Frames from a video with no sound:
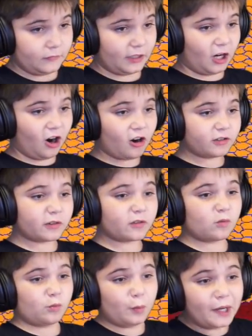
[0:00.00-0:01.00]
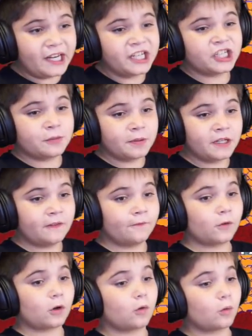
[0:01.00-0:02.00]
They call this Rage Pig
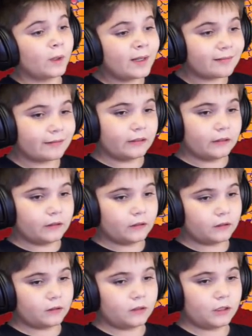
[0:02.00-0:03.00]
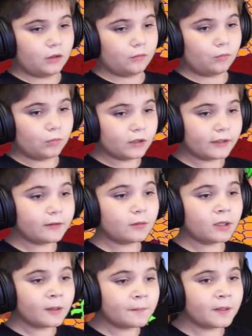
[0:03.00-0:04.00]
for a reason. A really,
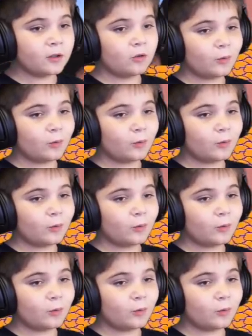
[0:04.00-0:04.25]
really big